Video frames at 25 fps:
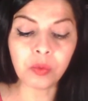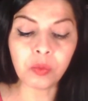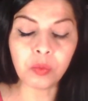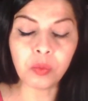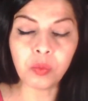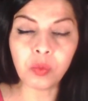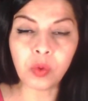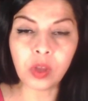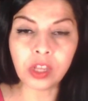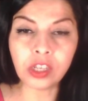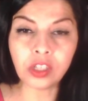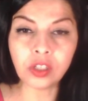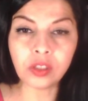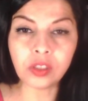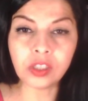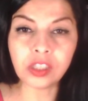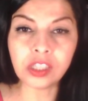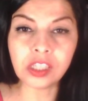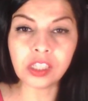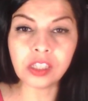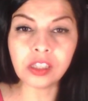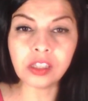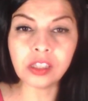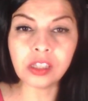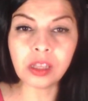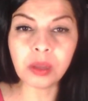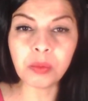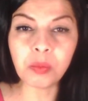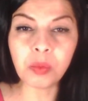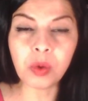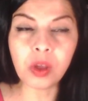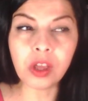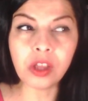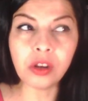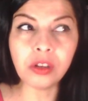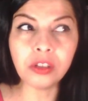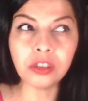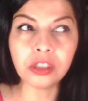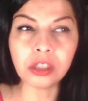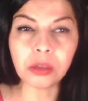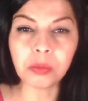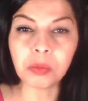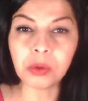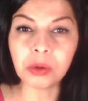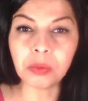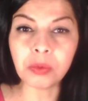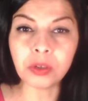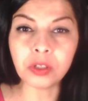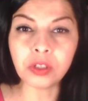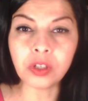When you see
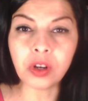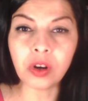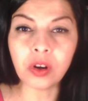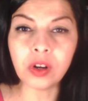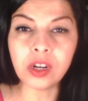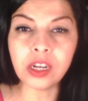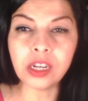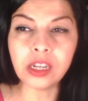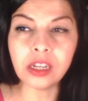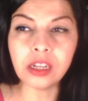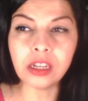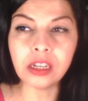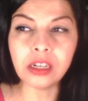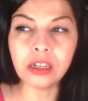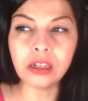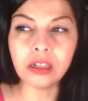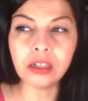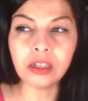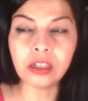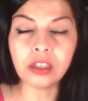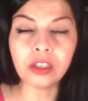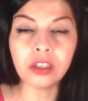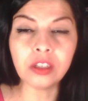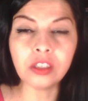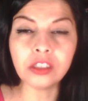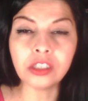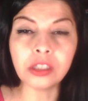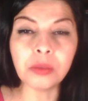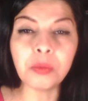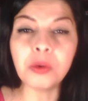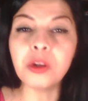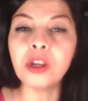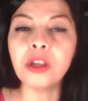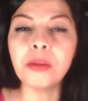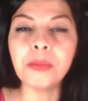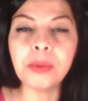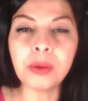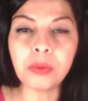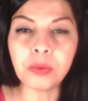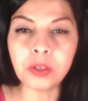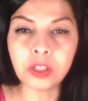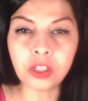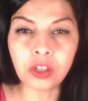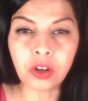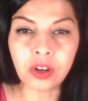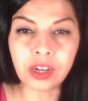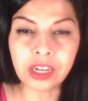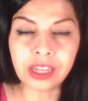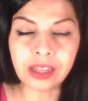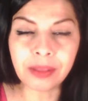someone returning, someone could be
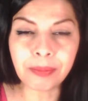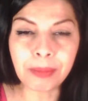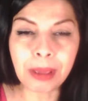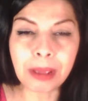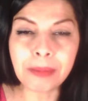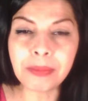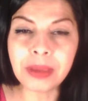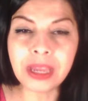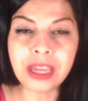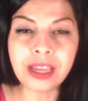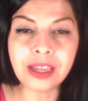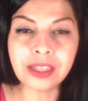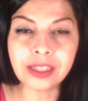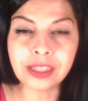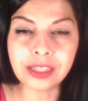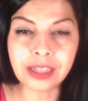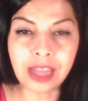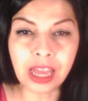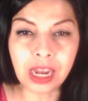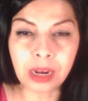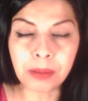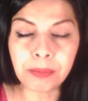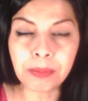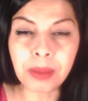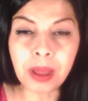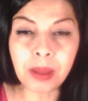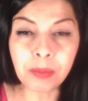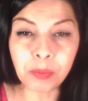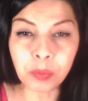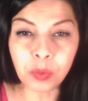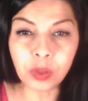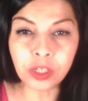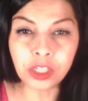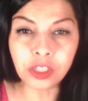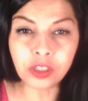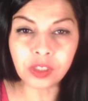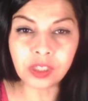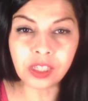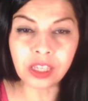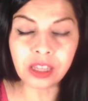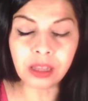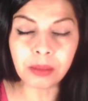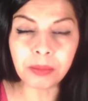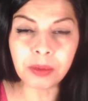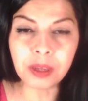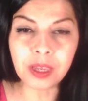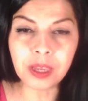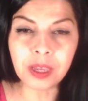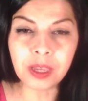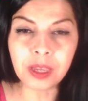returning. Maybe it's not a bump when you see
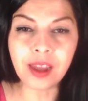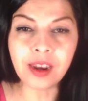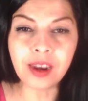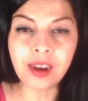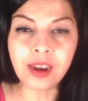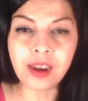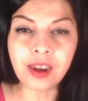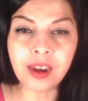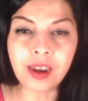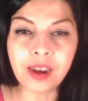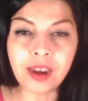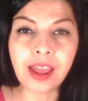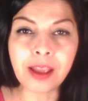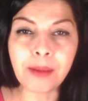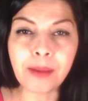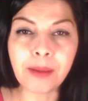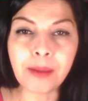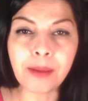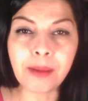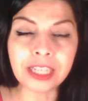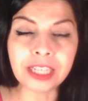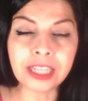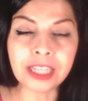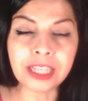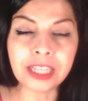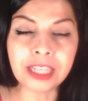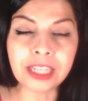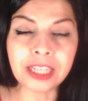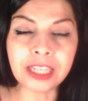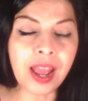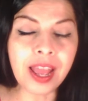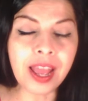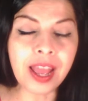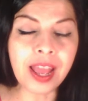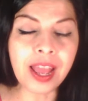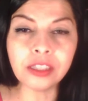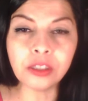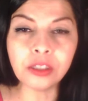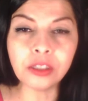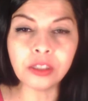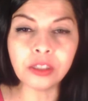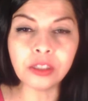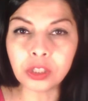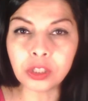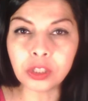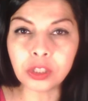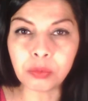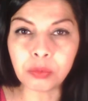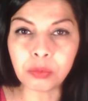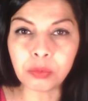them again, like best friends,
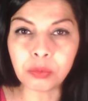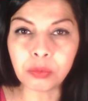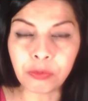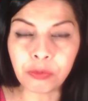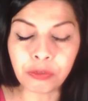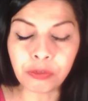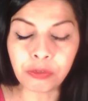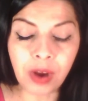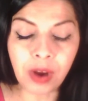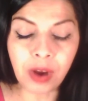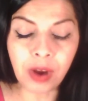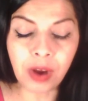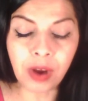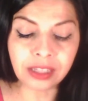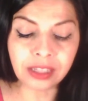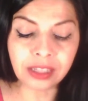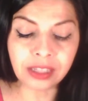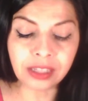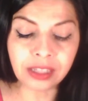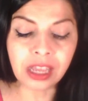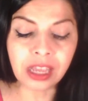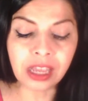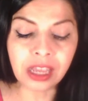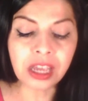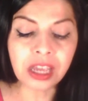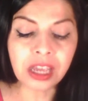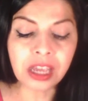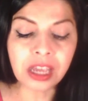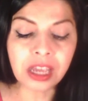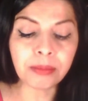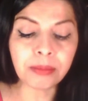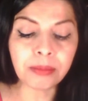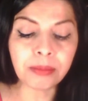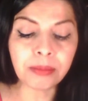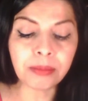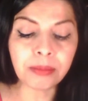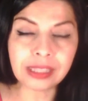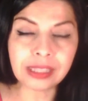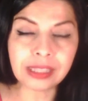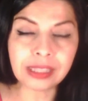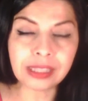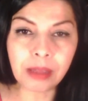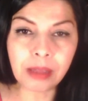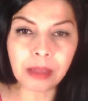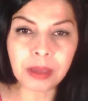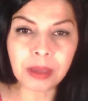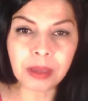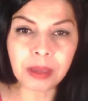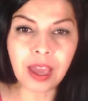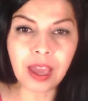one-to-one friends, you may see them
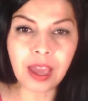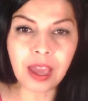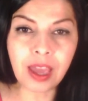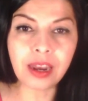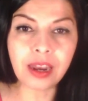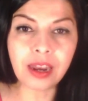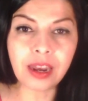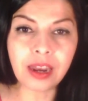again.